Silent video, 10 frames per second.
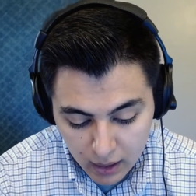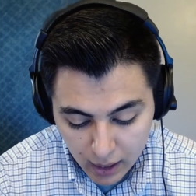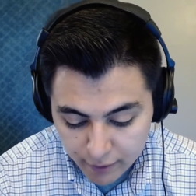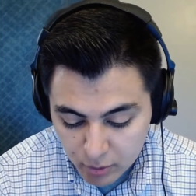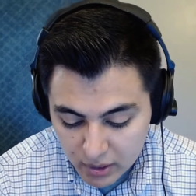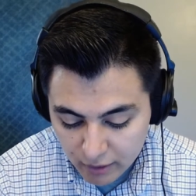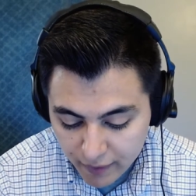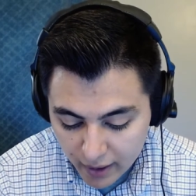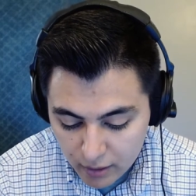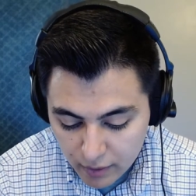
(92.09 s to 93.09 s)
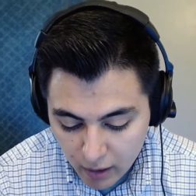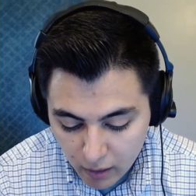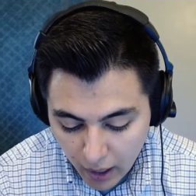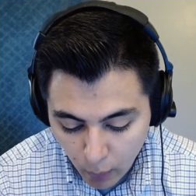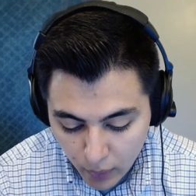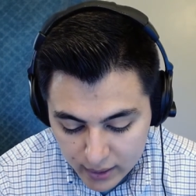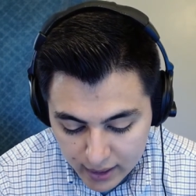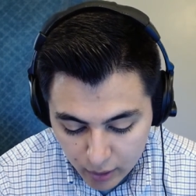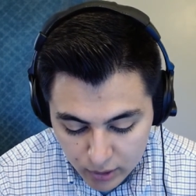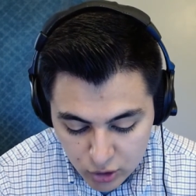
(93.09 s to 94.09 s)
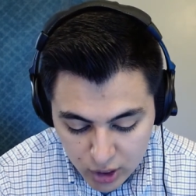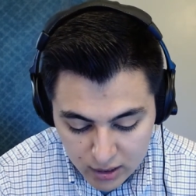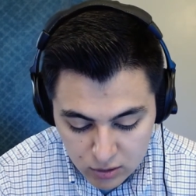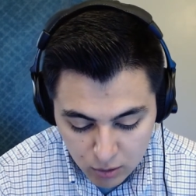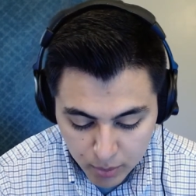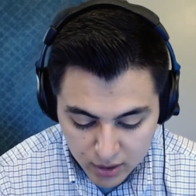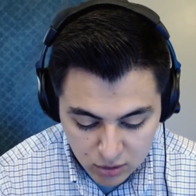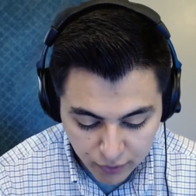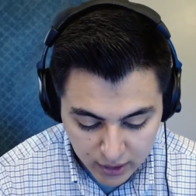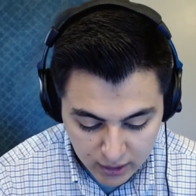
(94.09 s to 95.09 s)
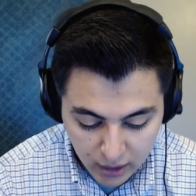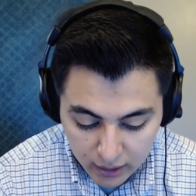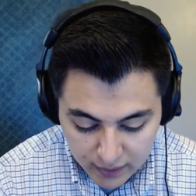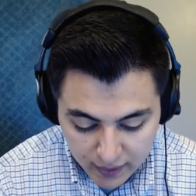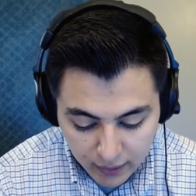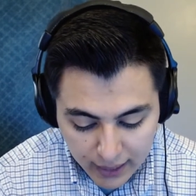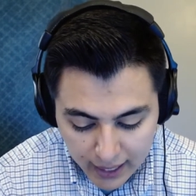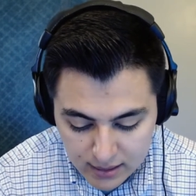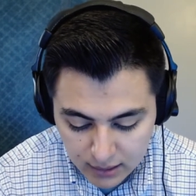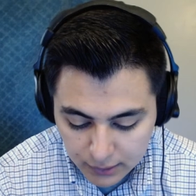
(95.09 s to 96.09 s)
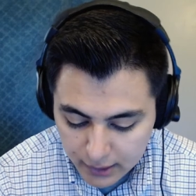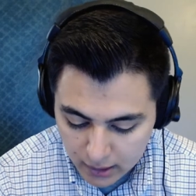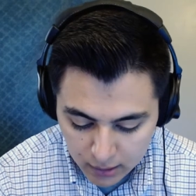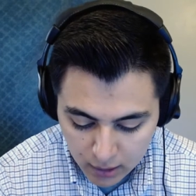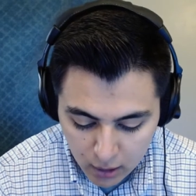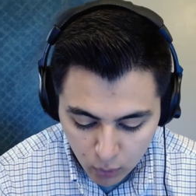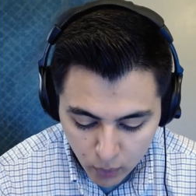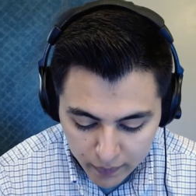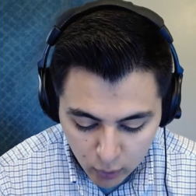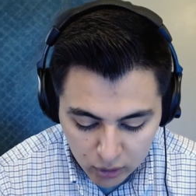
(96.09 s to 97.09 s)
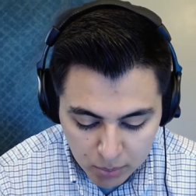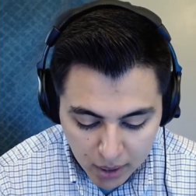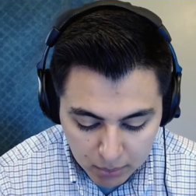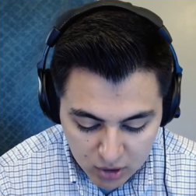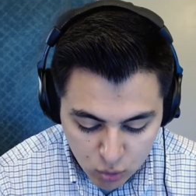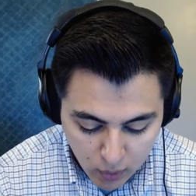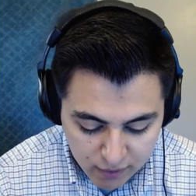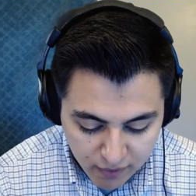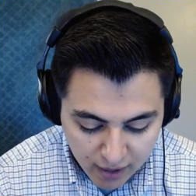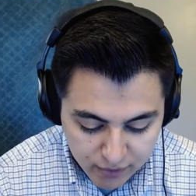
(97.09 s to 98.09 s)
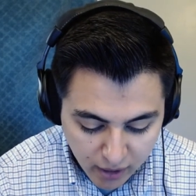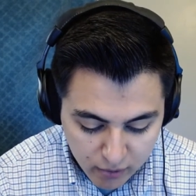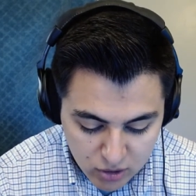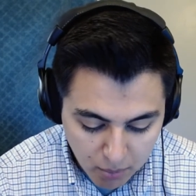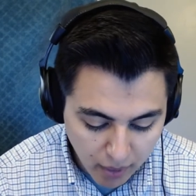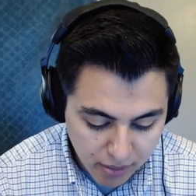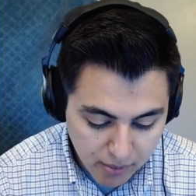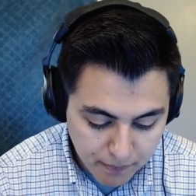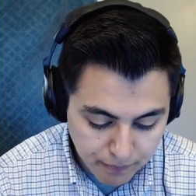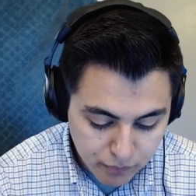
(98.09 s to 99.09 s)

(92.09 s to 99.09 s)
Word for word: after being fired there, I went down to Chester, Pennsylvania, in the Atlantic League, where they only paid me $25 a month.